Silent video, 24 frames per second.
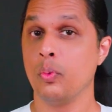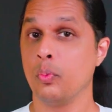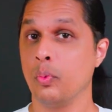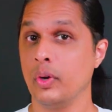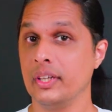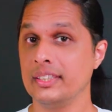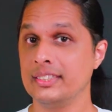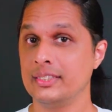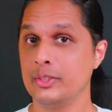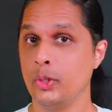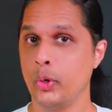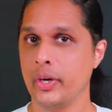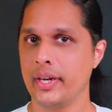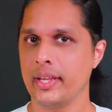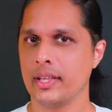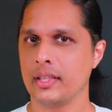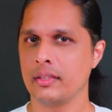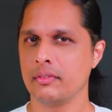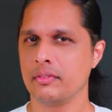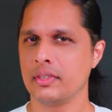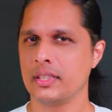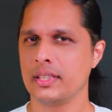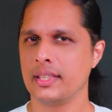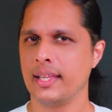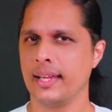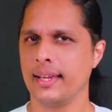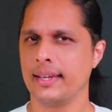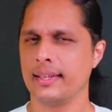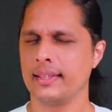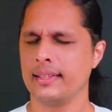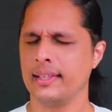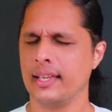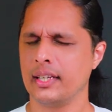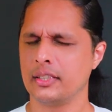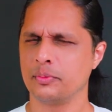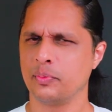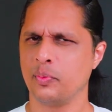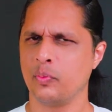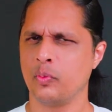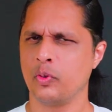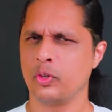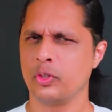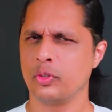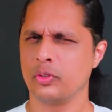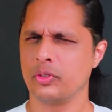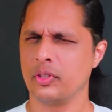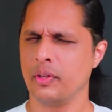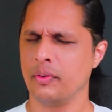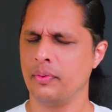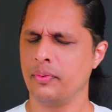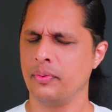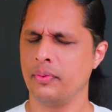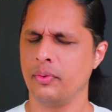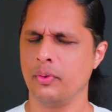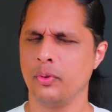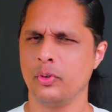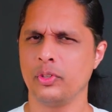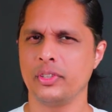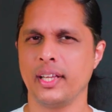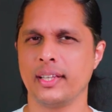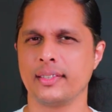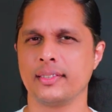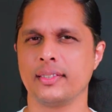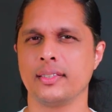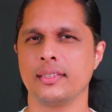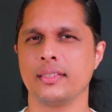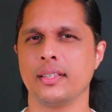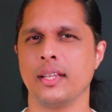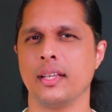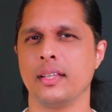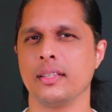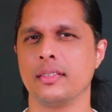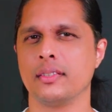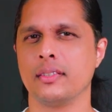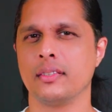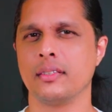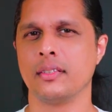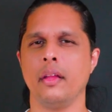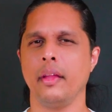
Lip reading: Once you are done with that, let's move on to the fourth exercise.